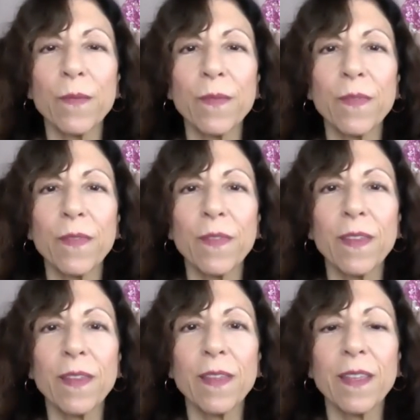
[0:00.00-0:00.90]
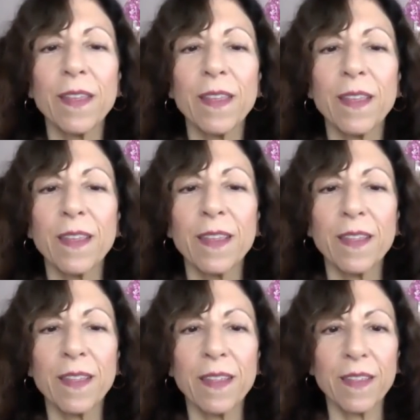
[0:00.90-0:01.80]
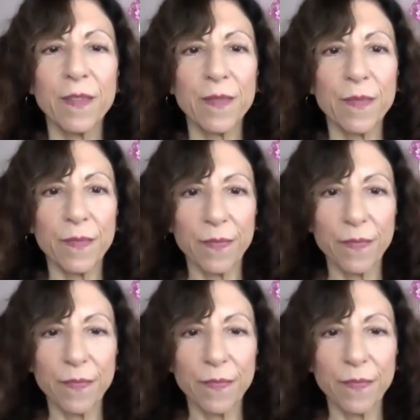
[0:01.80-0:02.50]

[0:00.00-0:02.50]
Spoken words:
(silence)